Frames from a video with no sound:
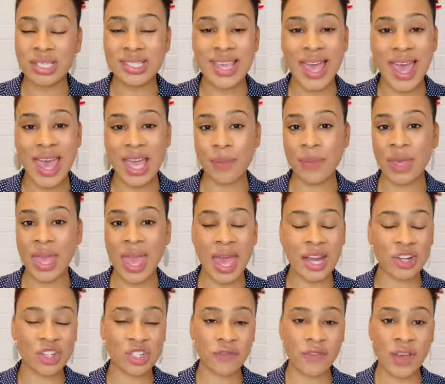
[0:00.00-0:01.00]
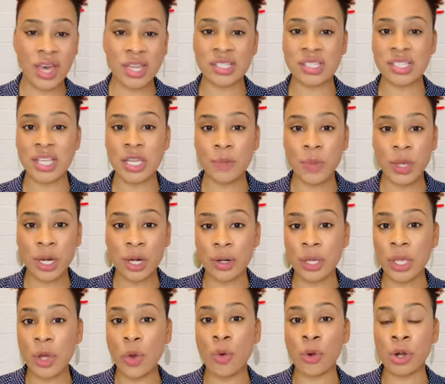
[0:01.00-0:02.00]
and tag me at Siobhan
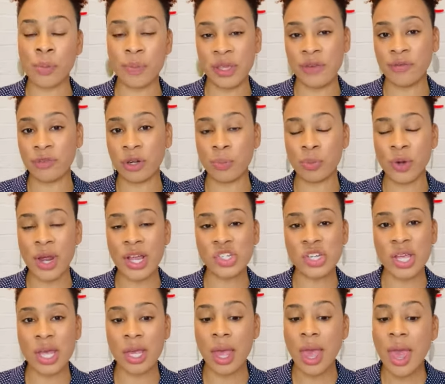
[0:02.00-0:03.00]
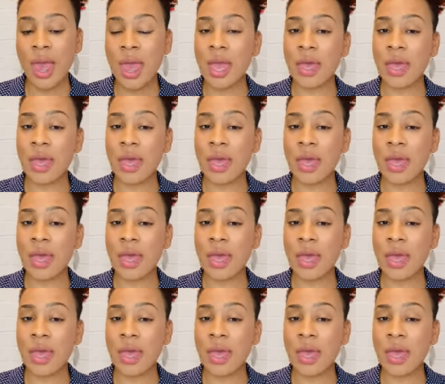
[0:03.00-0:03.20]
Sudbury or Be Free Project.